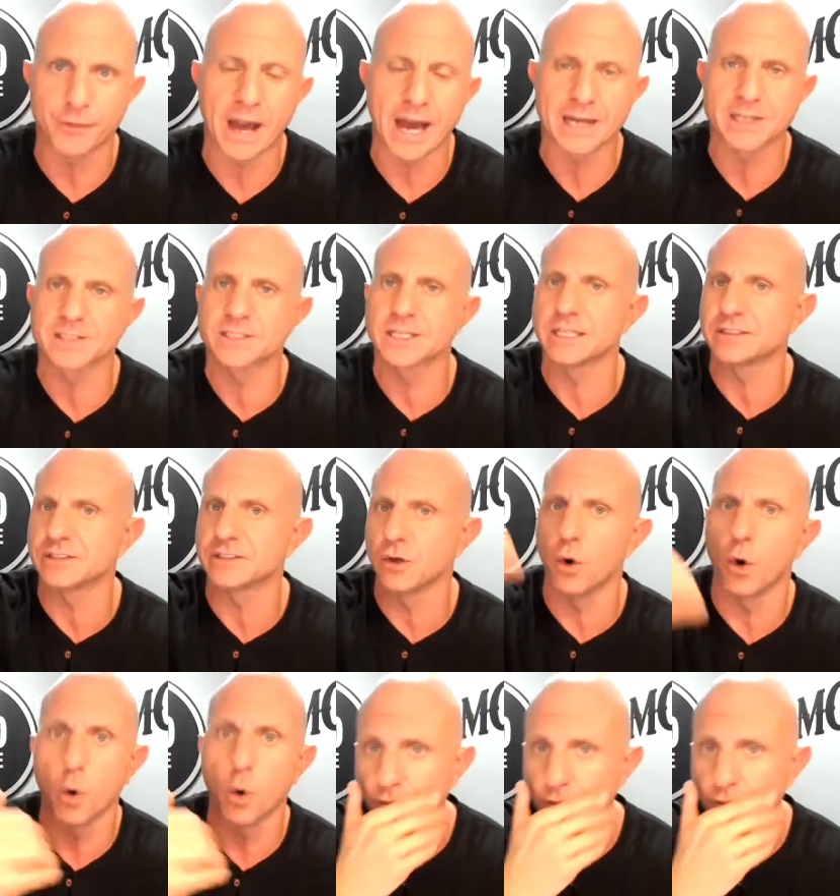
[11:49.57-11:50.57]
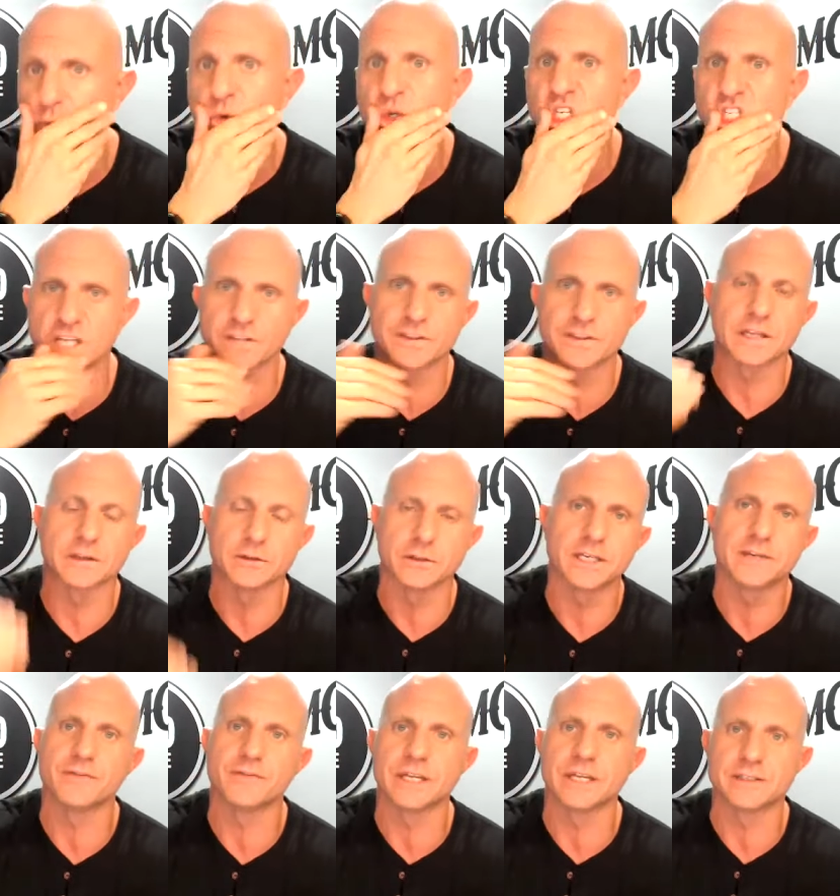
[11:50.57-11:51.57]
That is it. It's the only reason that they
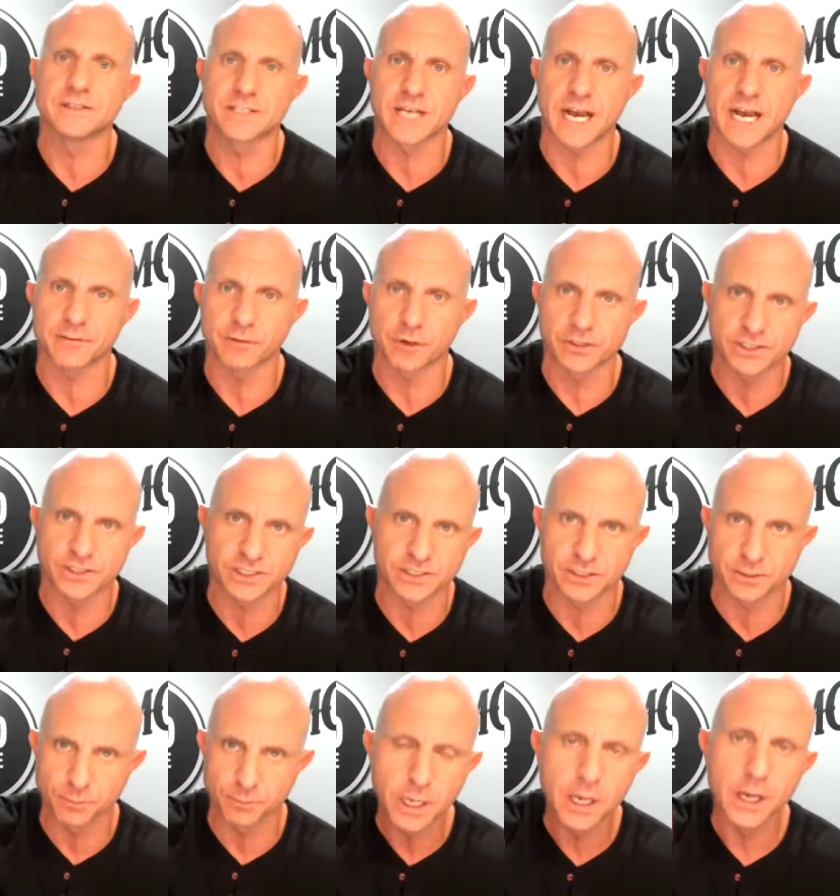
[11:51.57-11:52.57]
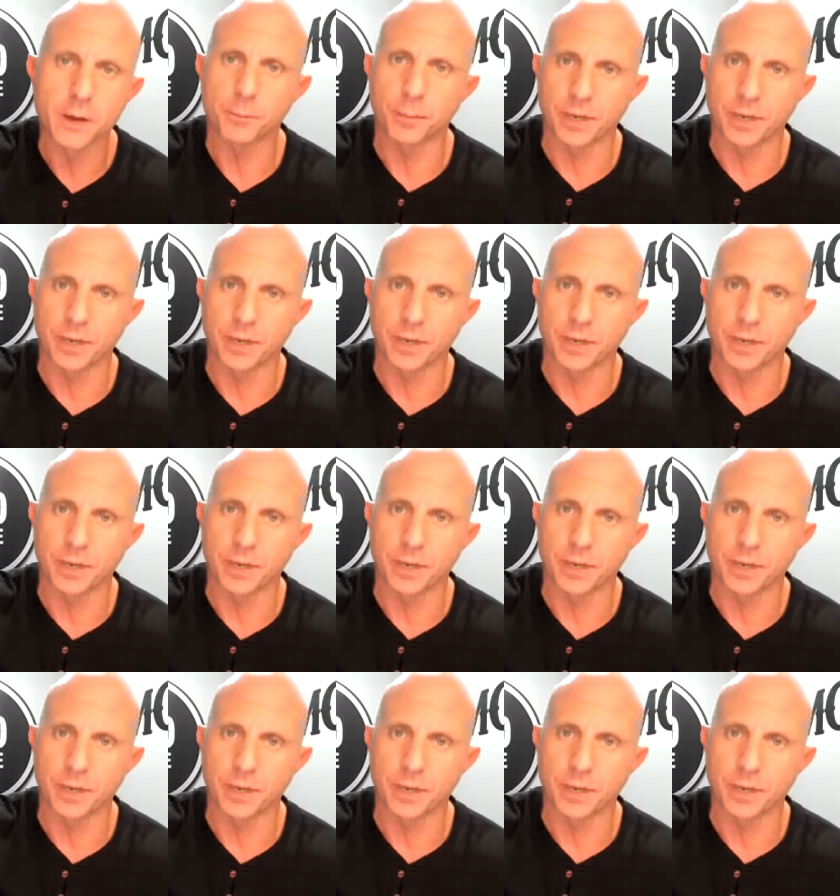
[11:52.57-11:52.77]
live inside of our system.